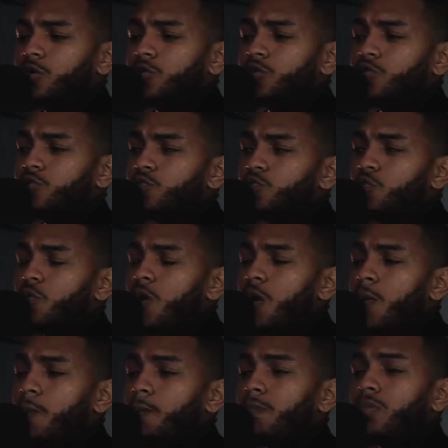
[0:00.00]
you
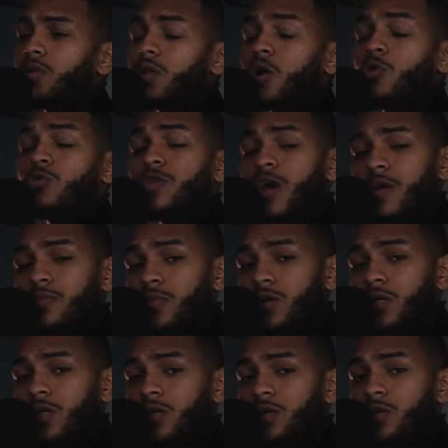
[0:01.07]
blow that money